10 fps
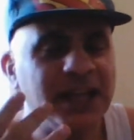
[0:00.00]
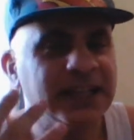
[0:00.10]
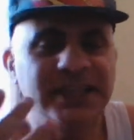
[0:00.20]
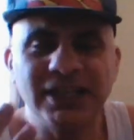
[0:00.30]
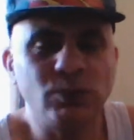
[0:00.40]

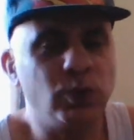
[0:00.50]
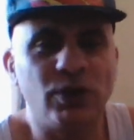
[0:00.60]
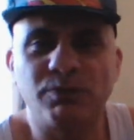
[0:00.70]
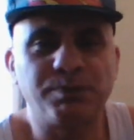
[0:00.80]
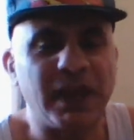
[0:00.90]
This would
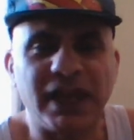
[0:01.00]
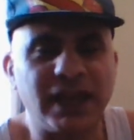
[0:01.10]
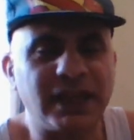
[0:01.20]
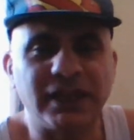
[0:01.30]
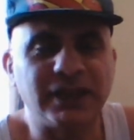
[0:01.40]
have
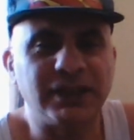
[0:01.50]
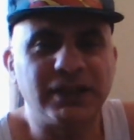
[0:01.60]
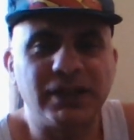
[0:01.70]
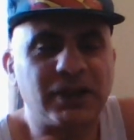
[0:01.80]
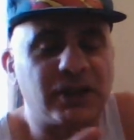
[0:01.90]

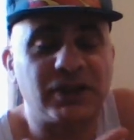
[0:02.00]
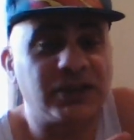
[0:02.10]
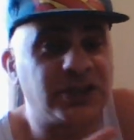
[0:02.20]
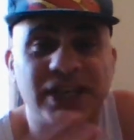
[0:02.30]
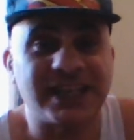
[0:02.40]
been
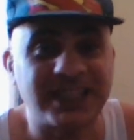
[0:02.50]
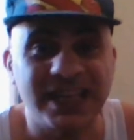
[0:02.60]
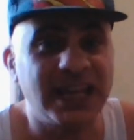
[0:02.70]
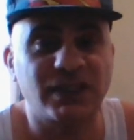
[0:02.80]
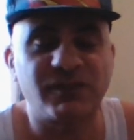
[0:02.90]

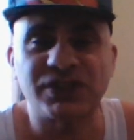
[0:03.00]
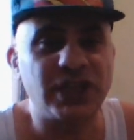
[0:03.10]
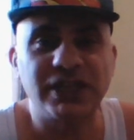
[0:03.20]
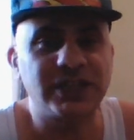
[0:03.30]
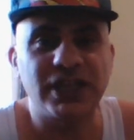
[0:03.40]
success for
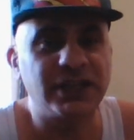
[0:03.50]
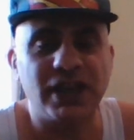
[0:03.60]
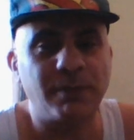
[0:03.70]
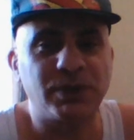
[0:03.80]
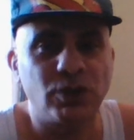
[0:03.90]
DC and
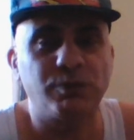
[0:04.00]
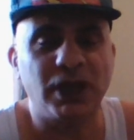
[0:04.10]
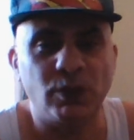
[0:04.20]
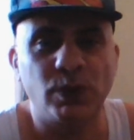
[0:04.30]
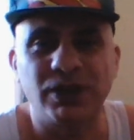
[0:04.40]

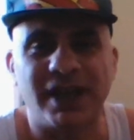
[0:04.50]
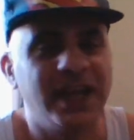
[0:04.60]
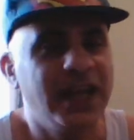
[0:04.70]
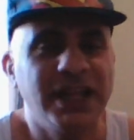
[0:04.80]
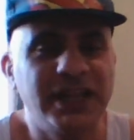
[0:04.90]
WB, wouldn't it?